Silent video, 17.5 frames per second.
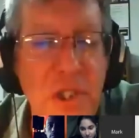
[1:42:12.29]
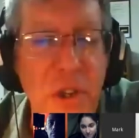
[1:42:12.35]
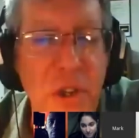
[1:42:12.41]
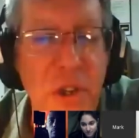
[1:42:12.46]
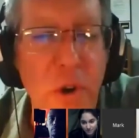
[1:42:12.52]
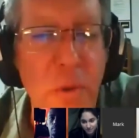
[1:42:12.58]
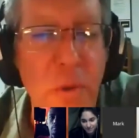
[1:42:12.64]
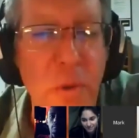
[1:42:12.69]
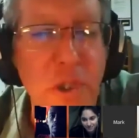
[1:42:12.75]
to
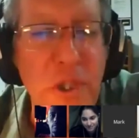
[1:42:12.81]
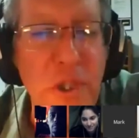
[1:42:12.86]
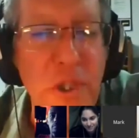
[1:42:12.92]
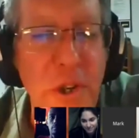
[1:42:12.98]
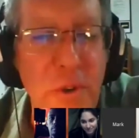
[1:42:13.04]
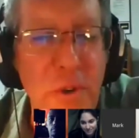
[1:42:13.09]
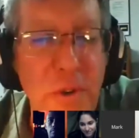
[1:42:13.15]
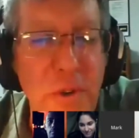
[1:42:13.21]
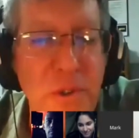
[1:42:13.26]
know,
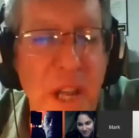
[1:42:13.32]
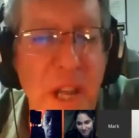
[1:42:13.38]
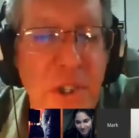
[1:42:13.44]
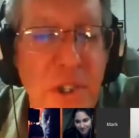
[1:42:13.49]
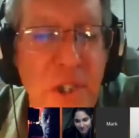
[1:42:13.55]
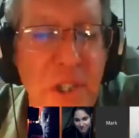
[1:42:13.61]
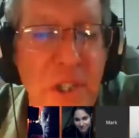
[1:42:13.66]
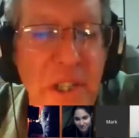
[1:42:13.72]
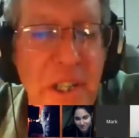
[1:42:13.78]
Persinger was
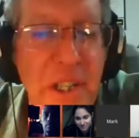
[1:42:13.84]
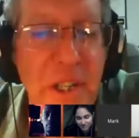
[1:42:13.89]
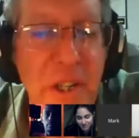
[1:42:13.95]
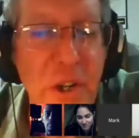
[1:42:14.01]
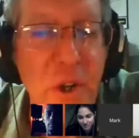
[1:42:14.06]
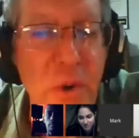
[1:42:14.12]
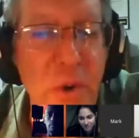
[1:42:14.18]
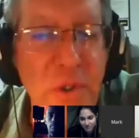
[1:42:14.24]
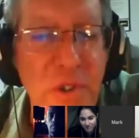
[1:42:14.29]
actually
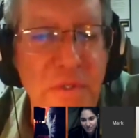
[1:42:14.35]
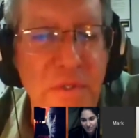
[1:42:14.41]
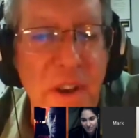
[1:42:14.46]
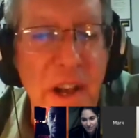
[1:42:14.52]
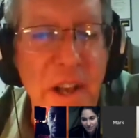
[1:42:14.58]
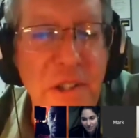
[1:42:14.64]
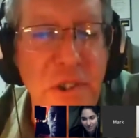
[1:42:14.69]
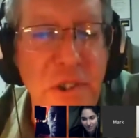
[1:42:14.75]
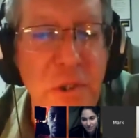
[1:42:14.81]
Noah's
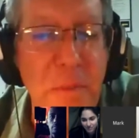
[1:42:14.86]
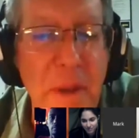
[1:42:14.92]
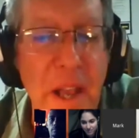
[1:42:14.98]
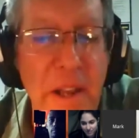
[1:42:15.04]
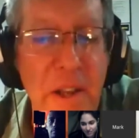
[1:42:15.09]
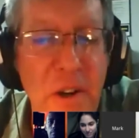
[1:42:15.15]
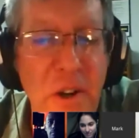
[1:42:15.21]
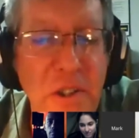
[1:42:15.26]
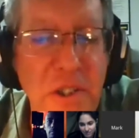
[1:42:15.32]
advisor
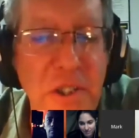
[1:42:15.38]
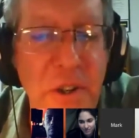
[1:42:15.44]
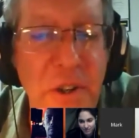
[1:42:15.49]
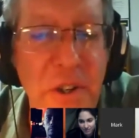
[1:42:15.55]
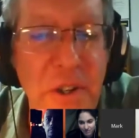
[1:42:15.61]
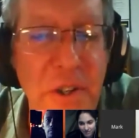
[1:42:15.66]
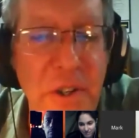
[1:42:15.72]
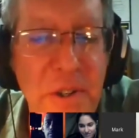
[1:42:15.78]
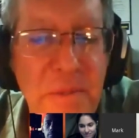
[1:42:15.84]
back in
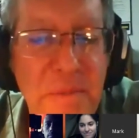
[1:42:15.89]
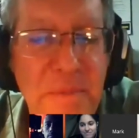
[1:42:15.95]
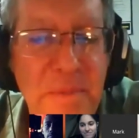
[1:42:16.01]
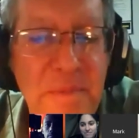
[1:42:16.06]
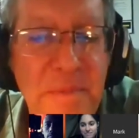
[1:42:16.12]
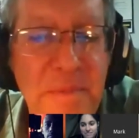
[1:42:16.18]
Ontario.